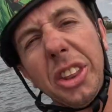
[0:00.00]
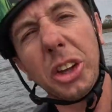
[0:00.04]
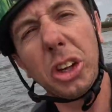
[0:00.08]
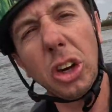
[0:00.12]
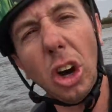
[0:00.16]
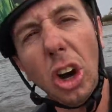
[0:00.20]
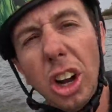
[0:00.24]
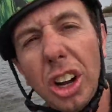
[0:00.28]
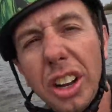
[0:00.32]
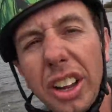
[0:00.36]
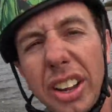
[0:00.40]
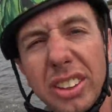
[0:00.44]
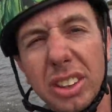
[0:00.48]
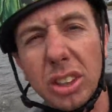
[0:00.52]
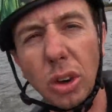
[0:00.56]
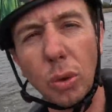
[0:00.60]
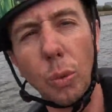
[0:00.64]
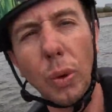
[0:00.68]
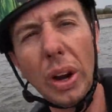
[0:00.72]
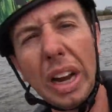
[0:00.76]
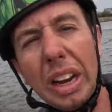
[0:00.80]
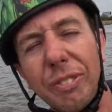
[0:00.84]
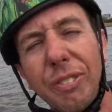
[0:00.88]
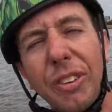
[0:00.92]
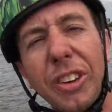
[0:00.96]
The goal is to
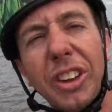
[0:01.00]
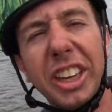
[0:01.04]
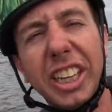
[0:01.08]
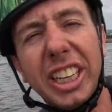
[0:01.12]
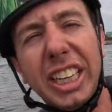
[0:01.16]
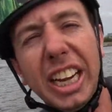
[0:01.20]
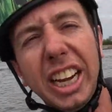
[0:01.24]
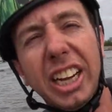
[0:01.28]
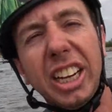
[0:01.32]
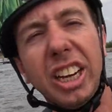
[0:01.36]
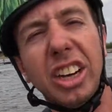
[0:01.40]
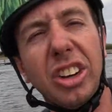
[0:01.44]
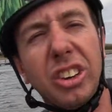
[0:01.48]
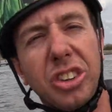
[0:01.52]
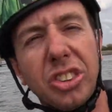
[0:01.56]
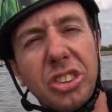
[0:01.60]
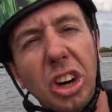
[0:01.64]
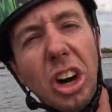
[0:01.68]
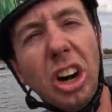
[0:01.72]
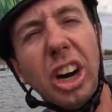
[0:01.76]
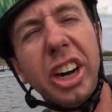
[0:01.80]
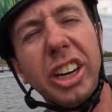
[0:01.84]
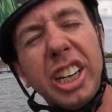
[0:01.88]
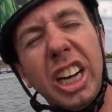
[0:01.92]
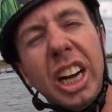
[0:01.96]
wait for the kicker to
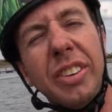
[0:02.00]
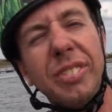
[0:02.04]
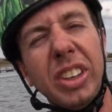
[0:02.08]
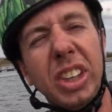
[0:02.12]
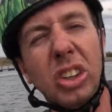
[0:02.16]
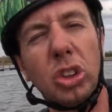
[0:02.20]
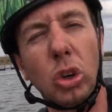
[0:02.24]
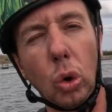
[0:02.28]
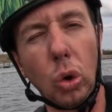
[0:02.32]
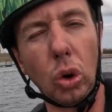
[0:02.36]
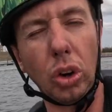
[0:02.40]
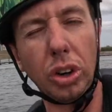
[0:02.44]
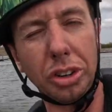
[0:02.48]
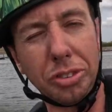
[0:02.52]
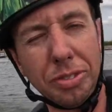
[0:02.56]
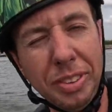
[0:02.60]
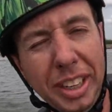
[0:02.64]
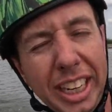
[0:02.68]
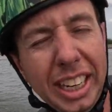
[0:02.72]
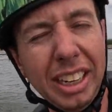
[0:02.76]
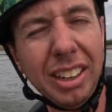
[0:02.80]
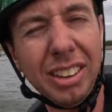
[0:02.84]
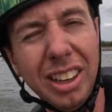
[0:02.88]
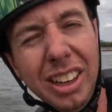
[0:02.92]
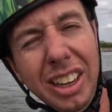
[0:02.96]
start coming towards
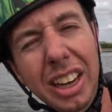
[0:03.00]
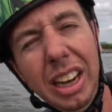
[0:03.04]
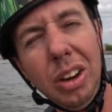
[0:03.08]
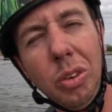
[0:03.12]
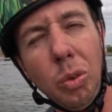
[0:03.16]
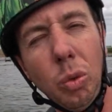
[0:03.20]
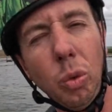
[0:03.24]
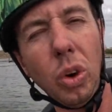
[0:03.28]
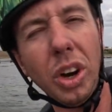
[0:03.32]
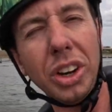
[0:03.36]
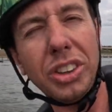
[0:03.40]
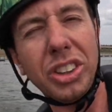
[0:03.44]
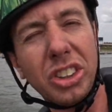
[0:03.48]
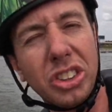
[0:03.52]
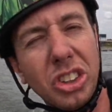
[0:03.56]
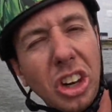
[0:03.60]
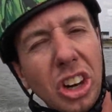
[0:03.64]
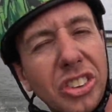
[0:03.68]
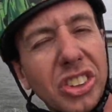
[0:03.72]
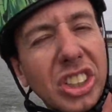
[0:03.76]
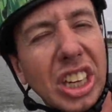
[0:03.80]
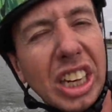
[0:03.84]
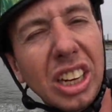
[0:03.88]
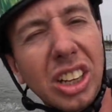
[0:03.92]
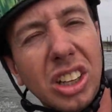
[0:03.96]
me, and once it
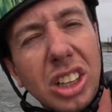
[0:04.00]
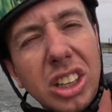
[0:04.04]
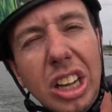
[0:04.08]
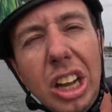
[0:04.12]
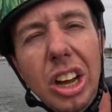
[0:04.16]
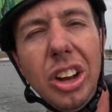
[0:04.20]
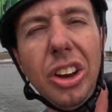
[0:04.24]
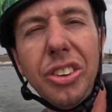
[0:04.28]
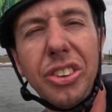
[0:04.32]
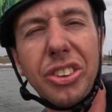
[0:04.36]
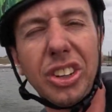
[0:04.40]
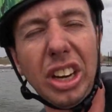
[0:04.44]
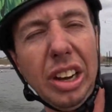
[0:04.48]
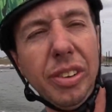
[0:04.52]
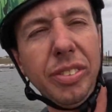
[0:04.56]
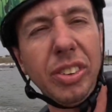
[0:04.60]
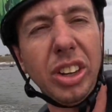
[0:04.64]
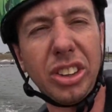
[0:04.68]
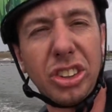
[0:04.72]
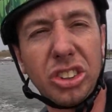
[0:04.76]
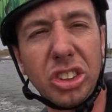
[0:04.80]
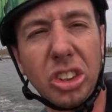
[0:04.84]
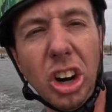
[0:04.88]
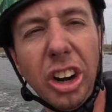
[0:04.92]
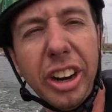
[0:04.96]
starts getting close, I'm
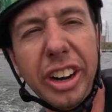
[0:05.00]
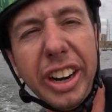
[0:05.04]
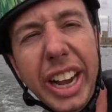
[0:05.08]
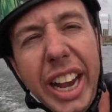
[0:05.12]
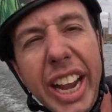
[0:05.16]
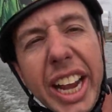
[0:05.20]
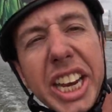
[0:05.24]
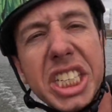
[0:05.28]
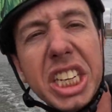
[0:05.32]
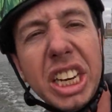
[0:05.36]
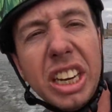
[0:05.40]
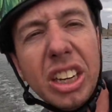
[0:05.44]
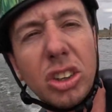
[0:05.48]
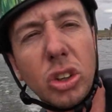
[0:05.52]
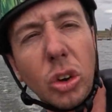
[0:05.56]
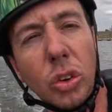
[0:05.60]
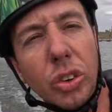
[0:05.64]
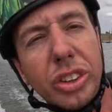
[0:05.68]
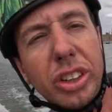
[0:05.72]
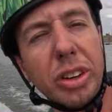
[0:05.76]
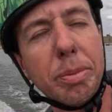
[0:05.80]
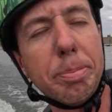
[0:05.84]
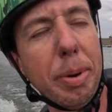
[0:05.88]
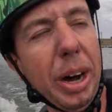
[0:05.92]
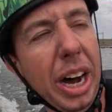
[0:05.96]
going to start edging
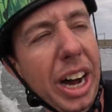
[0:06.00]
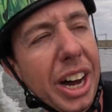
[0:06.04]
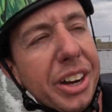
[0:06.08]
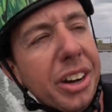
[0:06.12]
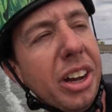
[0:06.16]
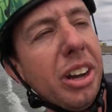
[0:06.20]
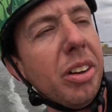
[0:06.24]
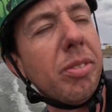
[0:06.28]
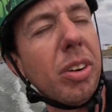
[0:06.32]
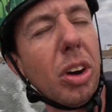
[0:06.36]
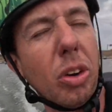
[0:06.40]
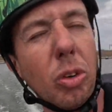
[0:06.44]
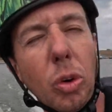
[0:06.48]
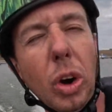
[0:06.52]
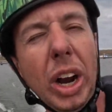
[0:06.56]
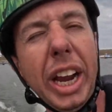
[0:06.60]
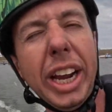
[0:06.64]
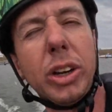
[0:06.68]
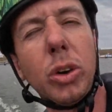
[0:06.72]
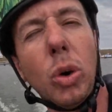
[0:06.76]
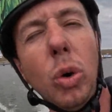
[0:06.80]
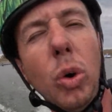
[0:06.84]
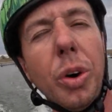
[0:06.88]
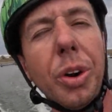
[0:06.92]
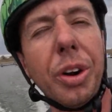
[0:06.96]
towards the bottom
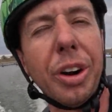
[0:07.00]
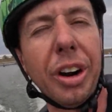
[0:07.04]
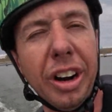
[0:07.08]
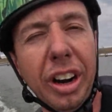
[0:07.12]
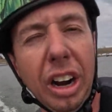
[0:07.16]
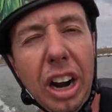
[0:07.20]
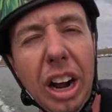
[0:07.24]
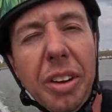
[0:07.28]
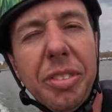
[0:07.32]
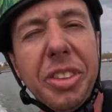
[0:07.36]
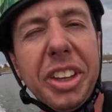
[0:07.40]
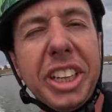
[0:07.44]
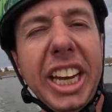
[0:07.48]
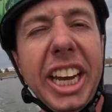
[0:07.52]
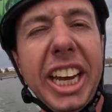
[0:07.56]
right corner of the